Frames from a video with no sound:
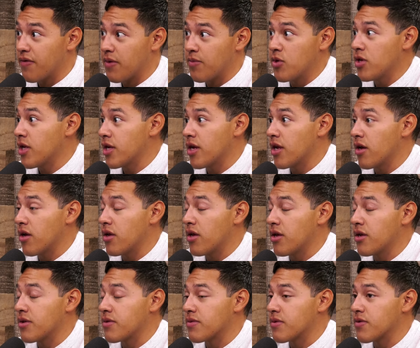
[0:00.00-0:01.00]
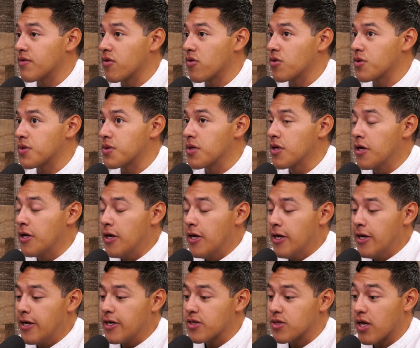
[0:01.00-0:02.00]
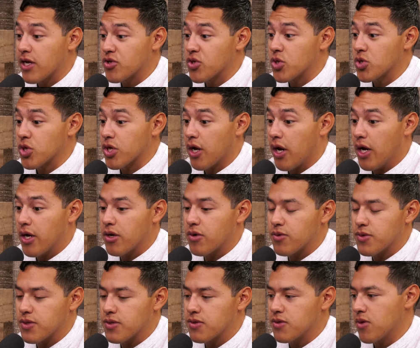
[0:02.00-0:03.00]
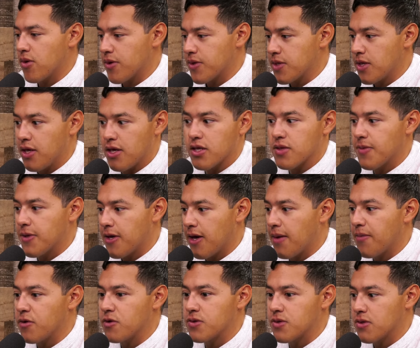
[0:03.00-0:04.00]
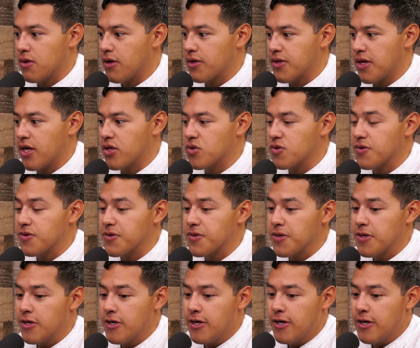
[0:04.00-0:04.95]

I mean, and of course, it's not just Chicago. It's New York City. It's Minneapolis, Los Angeles.